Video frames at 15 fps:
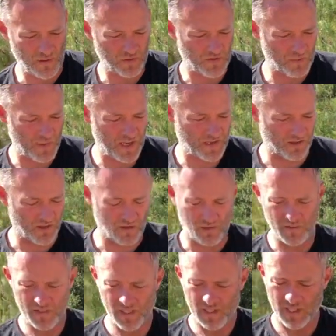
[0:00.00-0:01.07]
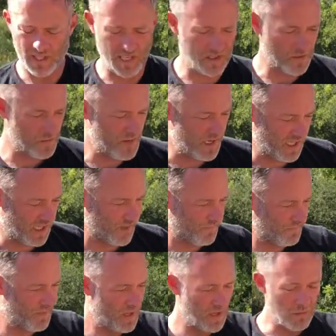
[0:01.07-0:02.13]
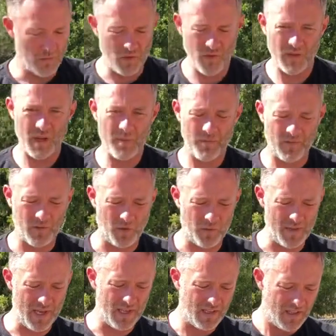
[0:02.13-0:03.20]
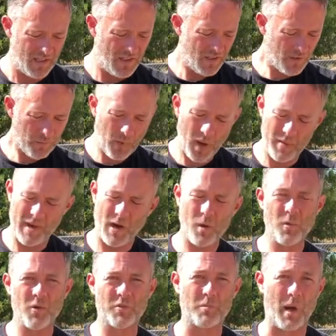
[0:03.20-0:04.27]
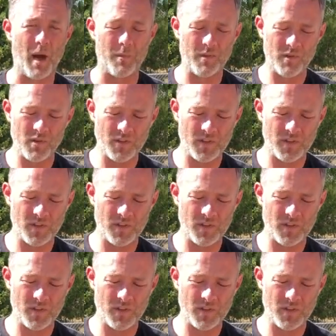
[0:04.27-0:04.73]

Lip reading: that was the Micro. Got your Mini. Moving up a little bit. This is probably our most popular